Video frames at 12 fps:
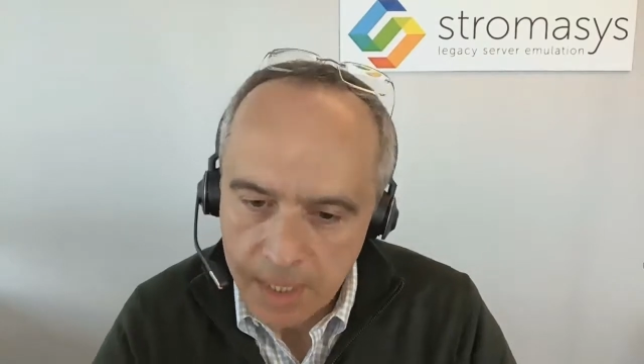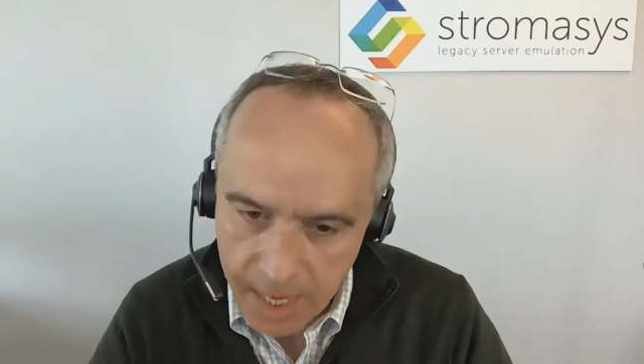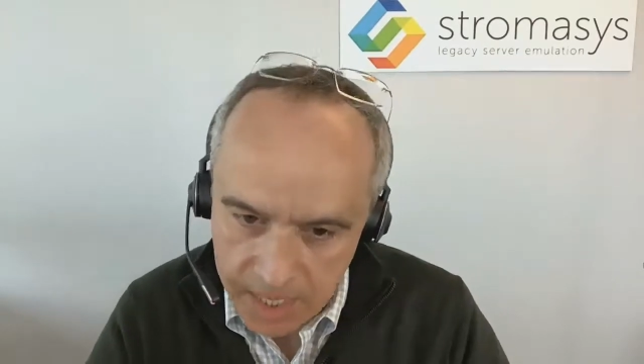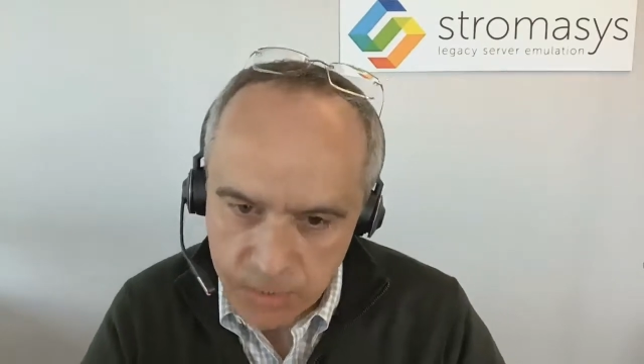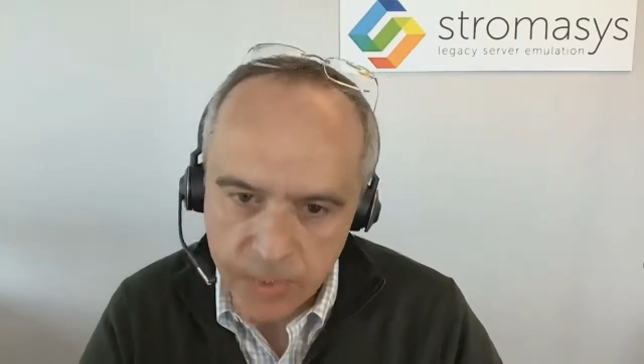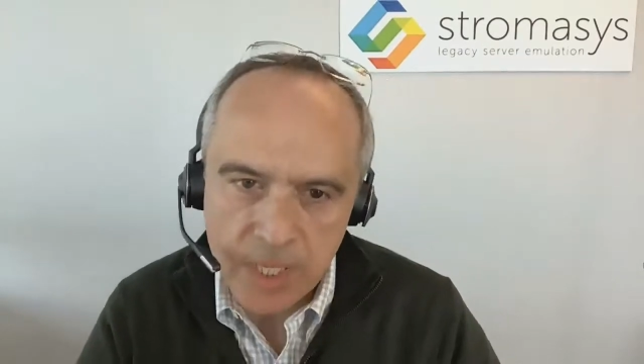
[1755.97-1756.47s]

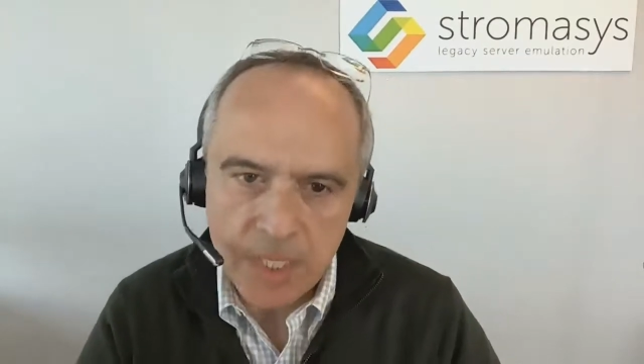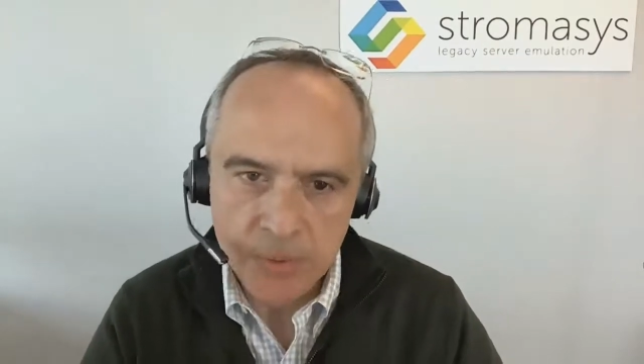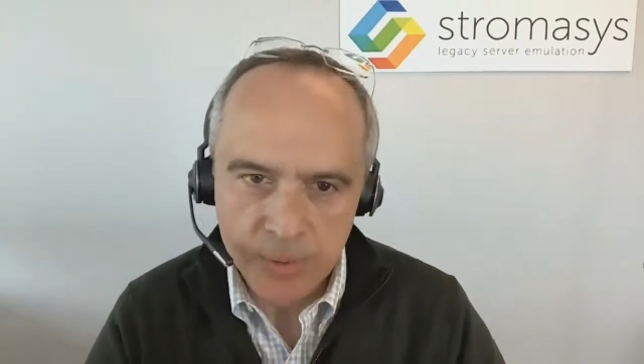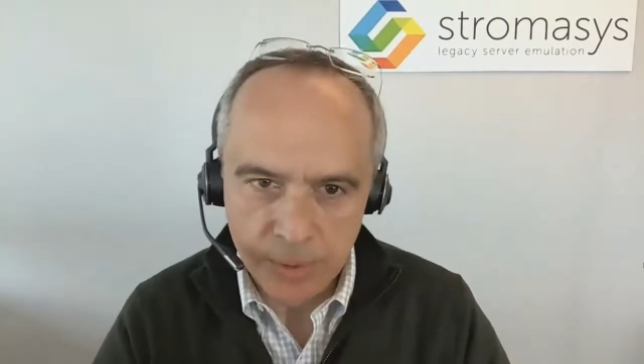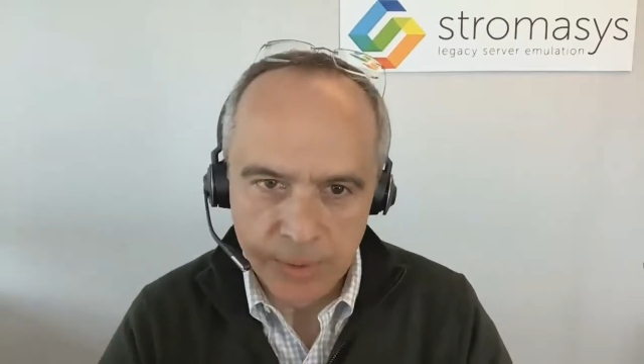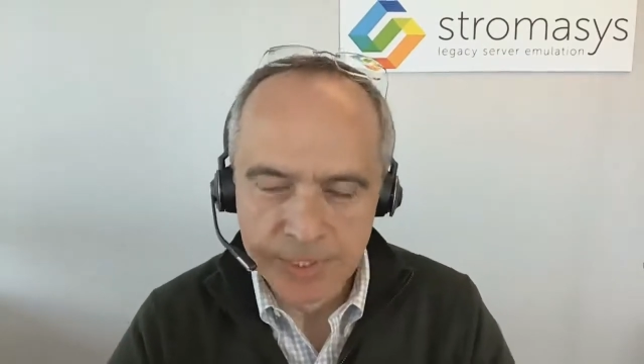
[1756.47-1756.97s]
as well as
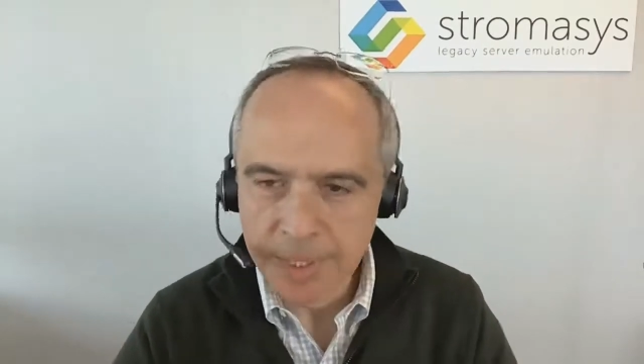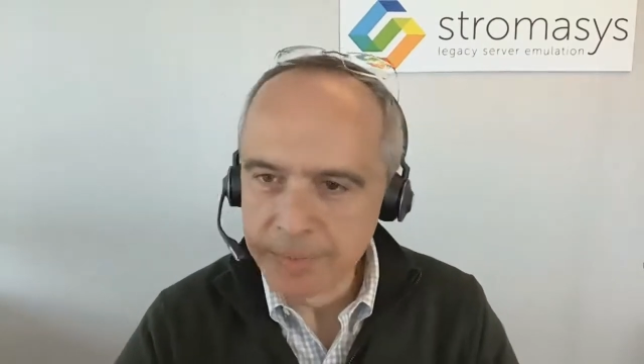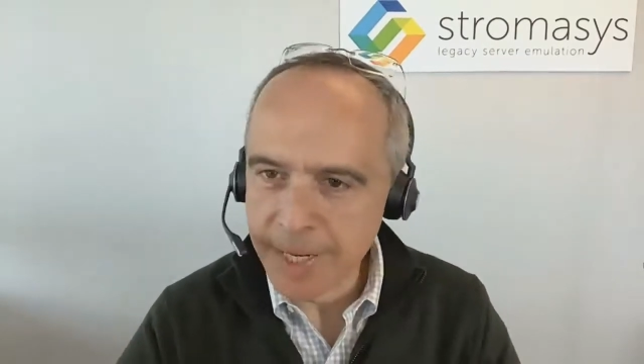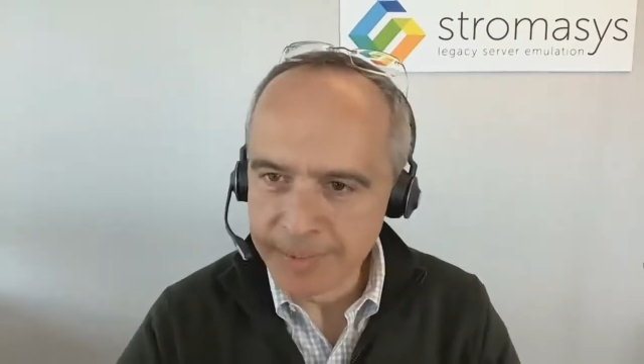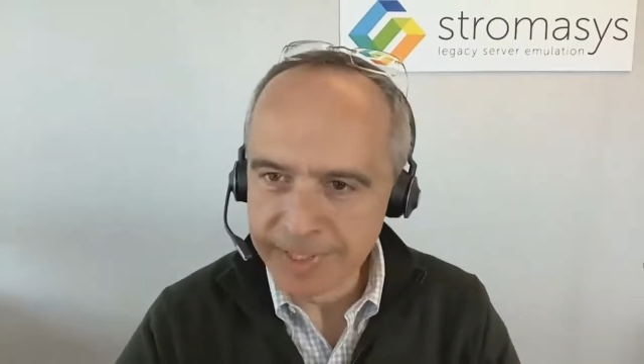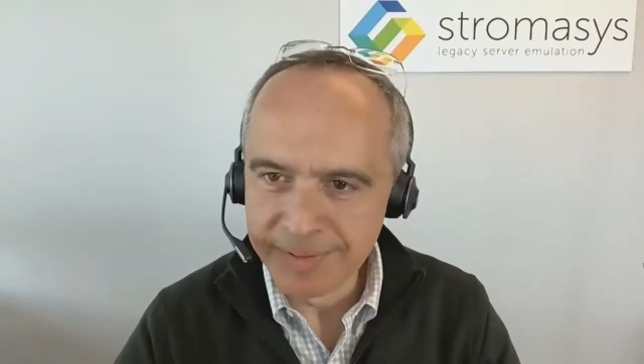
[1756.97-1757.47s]
we do.
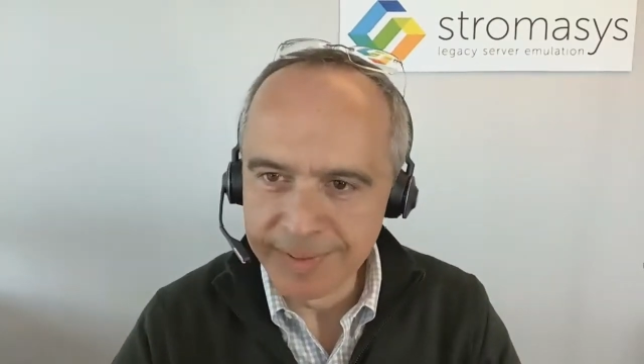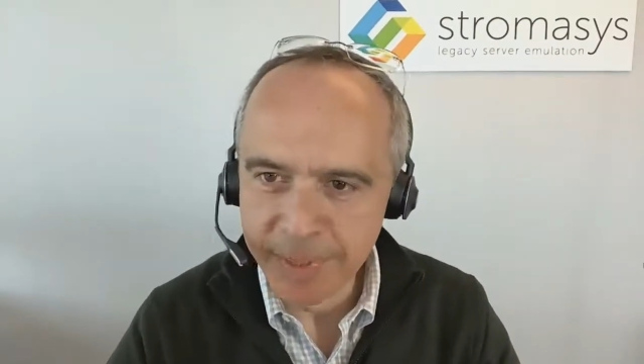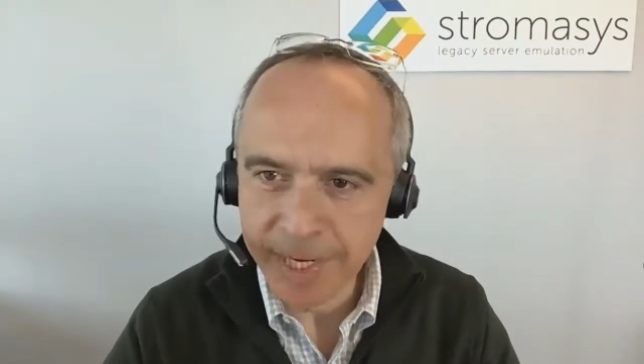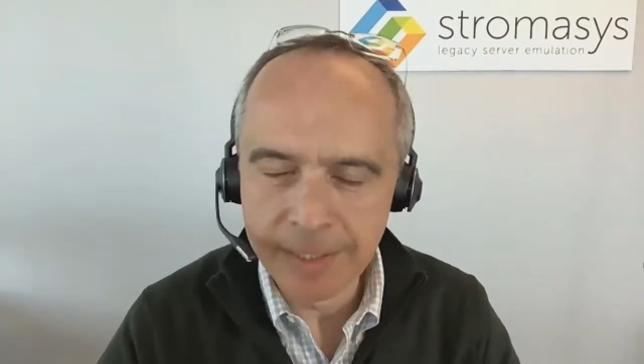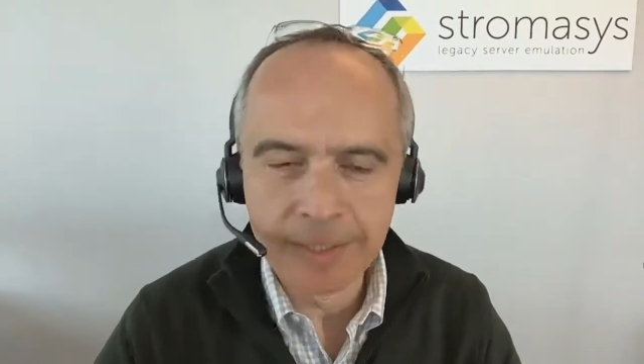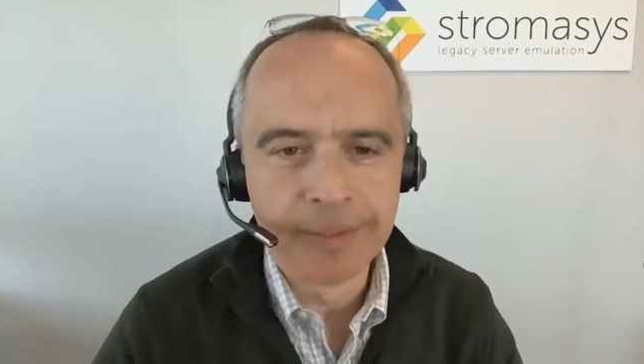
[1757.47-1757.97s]
Sometimes even
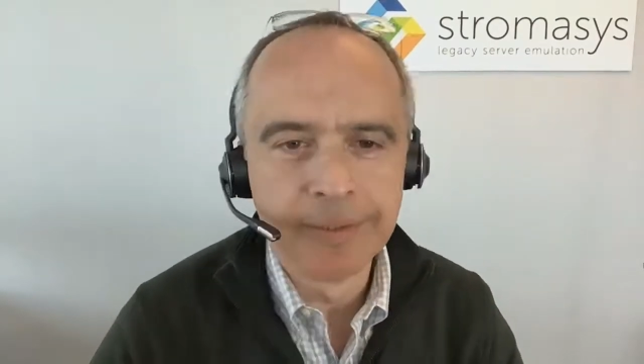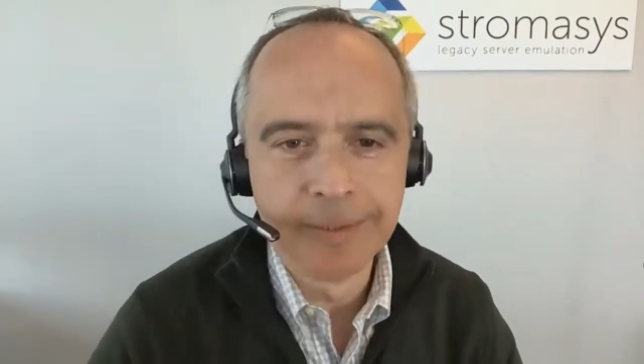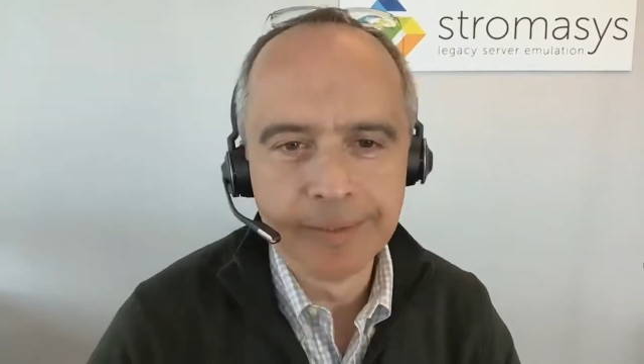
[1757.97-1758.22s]
better.